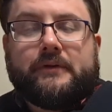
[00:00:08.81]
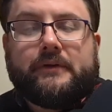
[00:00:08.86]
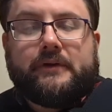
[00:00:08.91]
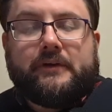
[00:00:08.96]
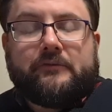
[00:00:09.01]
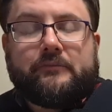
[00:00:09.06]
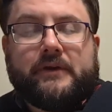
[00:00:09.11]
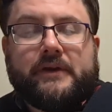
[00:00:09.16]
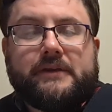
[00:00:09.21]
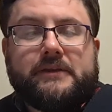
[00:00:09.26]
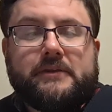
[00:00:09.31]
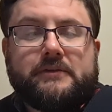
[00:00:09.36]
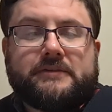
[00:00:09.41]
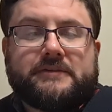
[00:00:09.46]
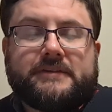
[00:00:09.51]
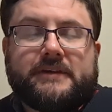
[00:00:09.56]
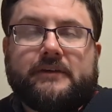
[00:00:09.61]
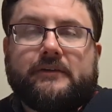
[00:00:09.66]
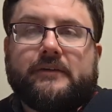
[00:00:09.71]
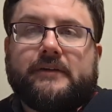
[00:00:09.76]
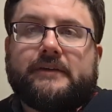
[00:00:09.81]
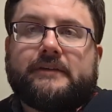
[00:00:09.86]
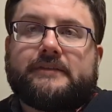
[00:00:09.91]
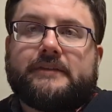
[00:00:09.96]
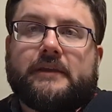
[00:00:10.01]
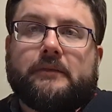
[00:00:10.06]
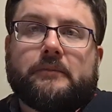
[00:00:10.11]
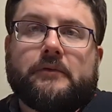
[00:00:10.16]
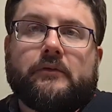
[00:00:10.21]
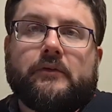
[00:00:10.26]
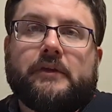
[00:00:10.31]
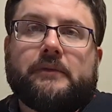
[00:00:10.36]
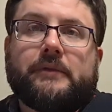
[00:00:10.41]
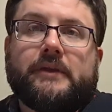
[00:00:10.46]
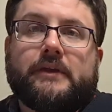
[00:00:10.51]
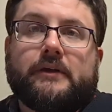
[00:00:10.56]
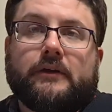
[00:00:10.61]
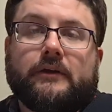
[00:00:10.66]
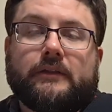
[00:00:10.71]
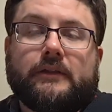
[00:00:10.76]
of my new series that I'm going to
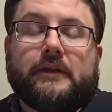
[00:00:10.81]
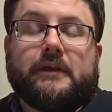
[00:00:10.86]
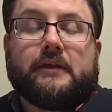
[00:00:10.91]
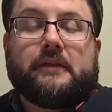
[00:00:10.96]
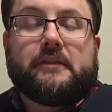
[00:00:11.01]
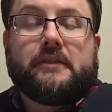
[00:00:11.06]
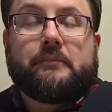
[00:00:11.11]
be calling